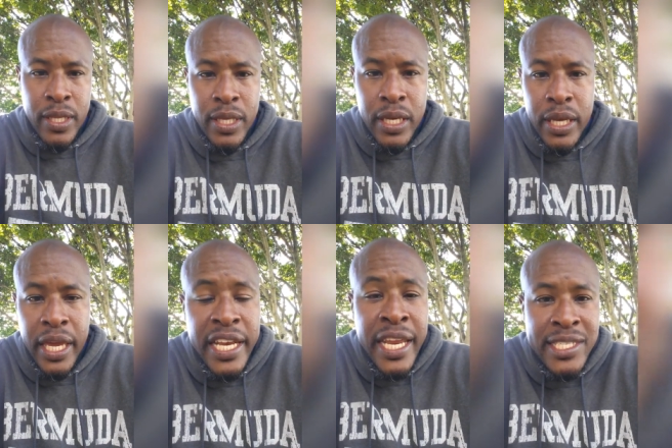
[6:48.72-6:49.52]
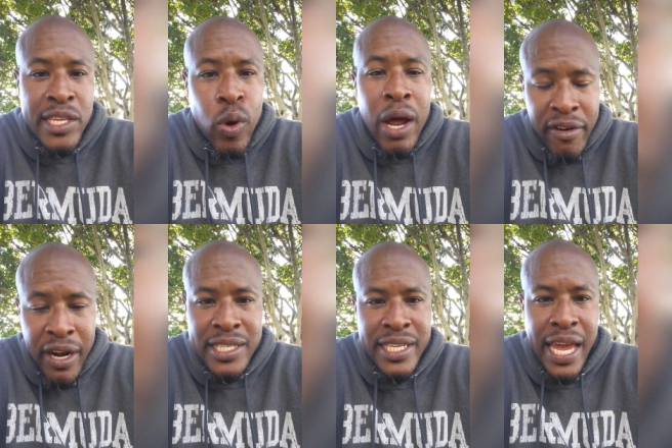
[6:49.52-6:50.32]
he thinks he won
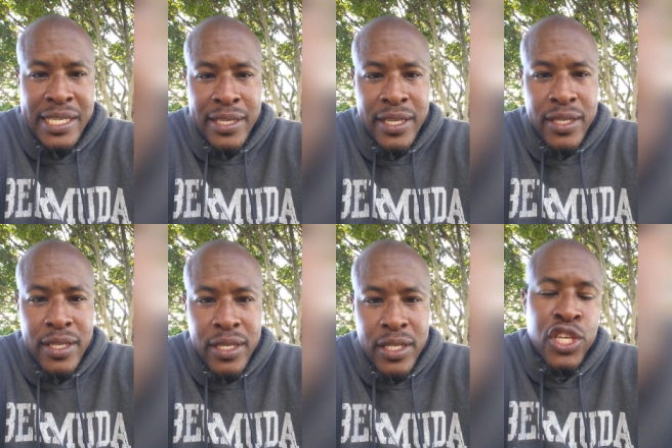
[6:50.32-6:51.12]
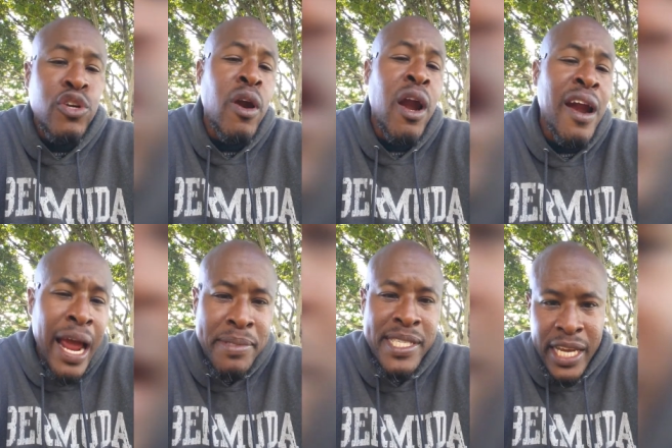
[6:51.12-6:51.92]
versus Cassidy. The U R L
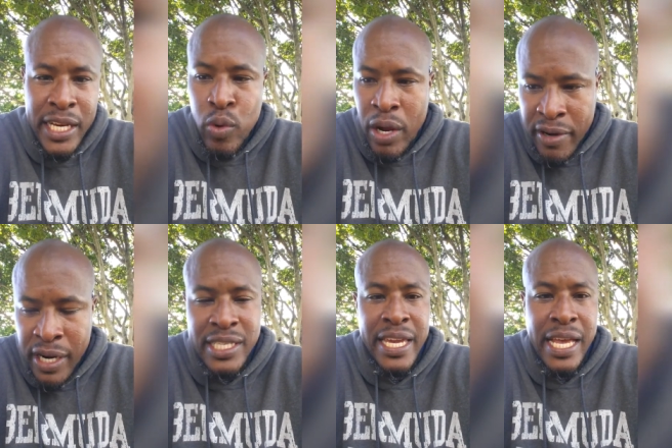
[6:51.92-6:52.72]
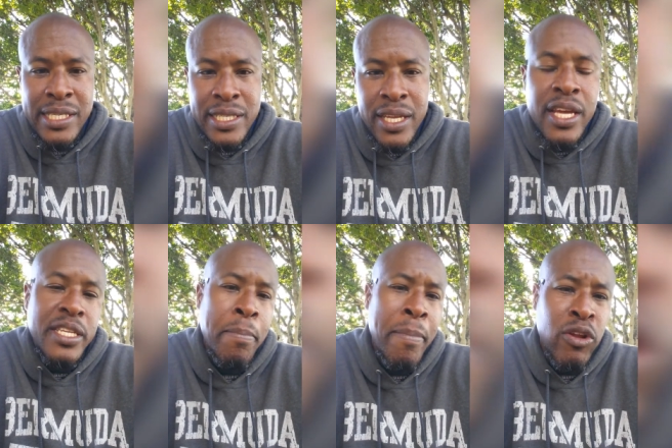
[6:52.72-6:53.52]
saying he won versus Cassidy.
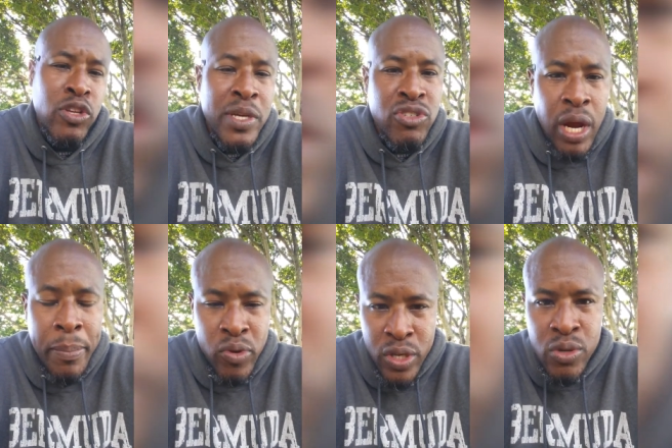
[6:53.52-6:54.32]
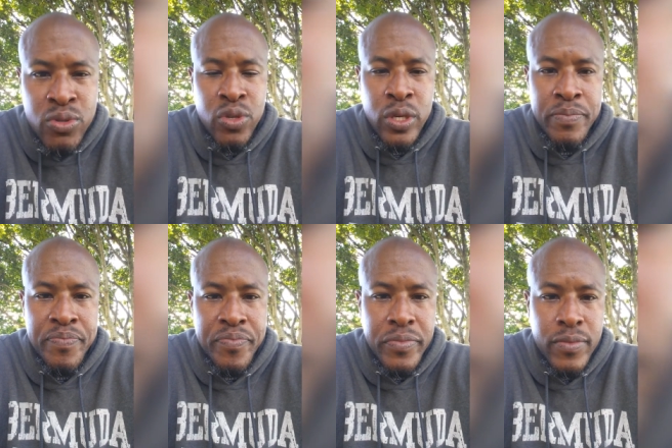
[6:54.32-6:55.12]
The battle's been dropped on YouTube,
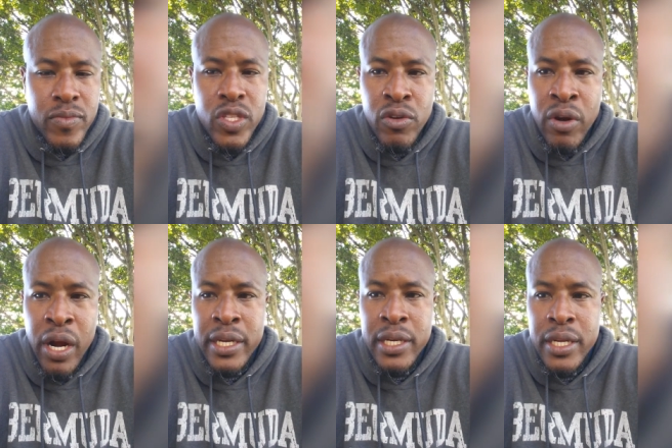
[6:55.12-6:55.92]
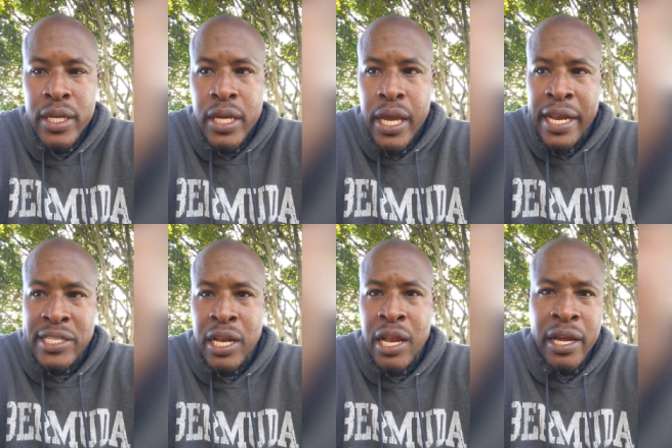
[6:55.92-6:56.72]
right? And it's a
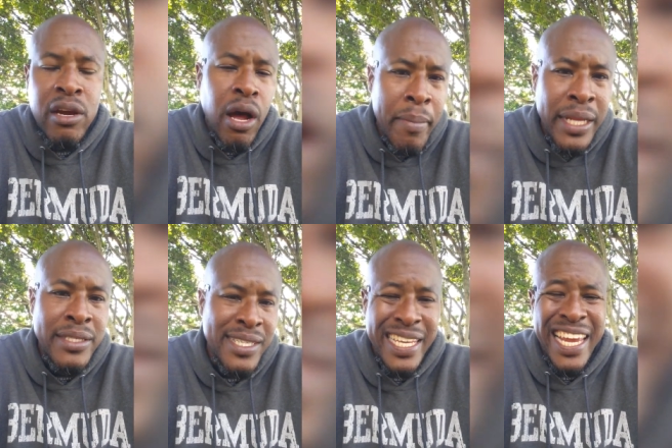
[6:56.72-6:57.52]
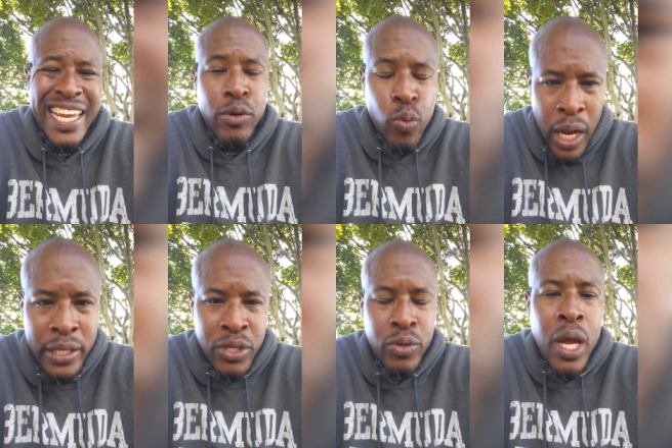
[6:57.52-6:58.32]
lot of commenters saying he won
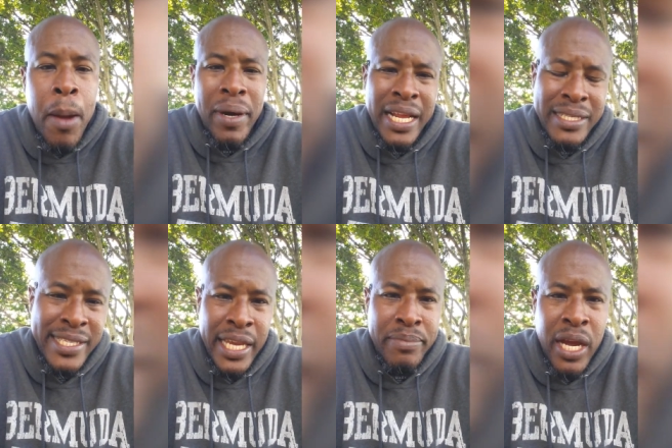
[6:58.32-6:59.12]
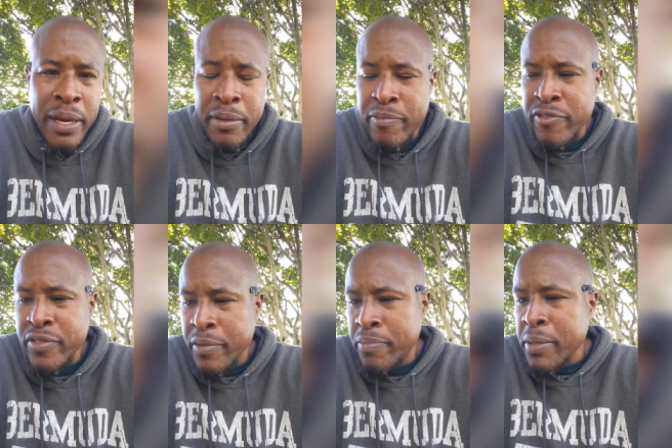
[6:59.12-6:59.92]
too. But at the same time, the,
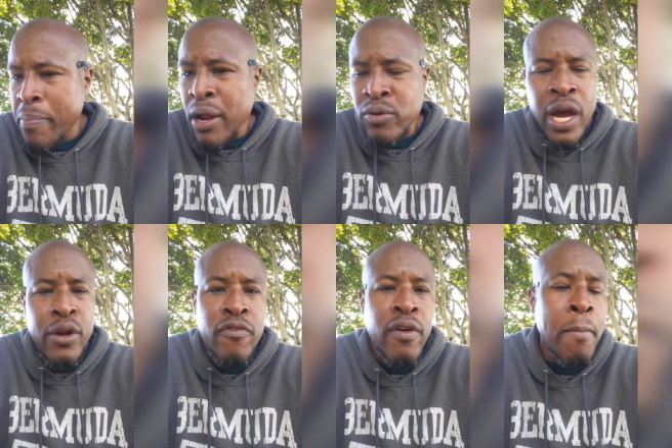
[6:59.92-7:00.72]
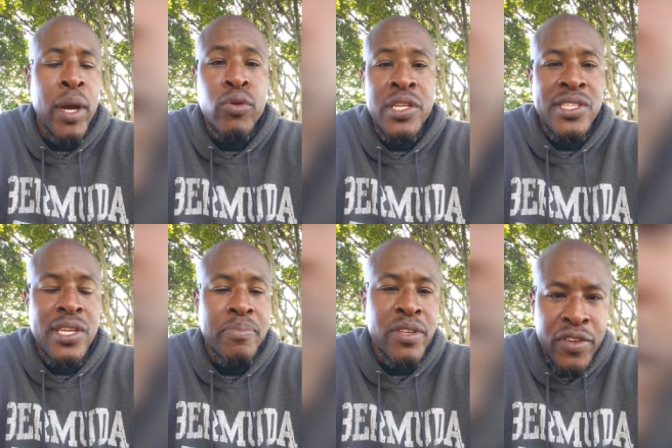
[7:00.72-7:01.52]
the, the battle got over a million
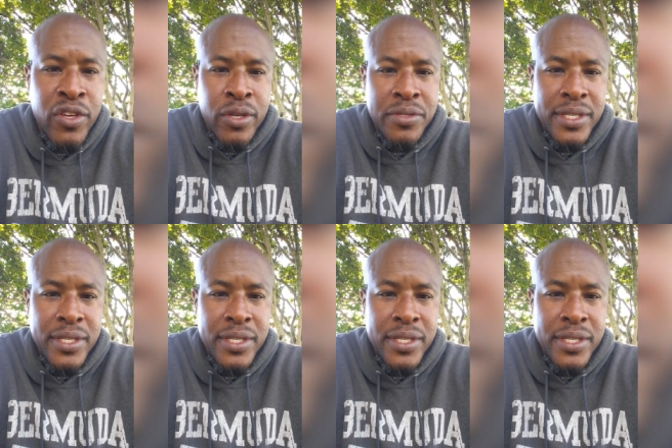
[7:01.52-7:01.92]
something views.